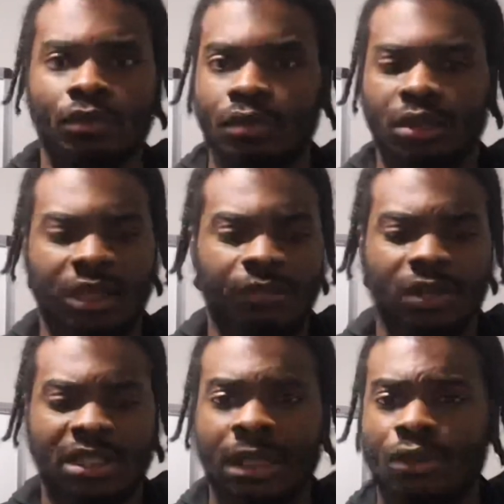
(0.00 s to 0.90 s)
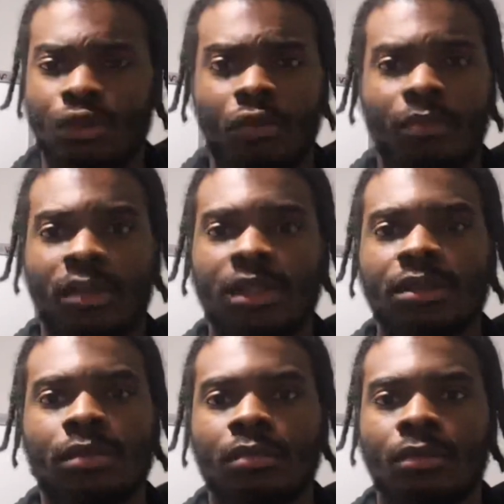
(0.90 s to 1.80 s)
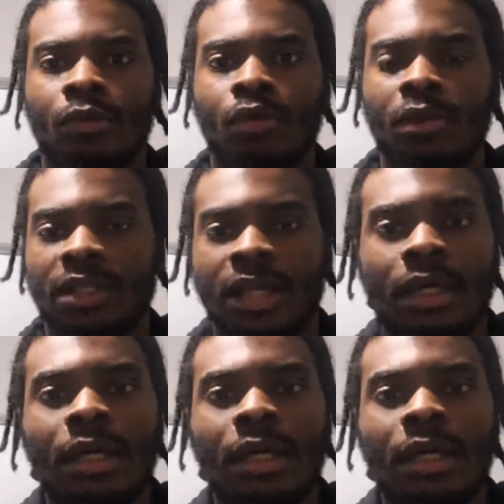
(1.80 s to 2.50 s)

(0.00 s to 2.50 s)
give you the time, slow replies, call it a day.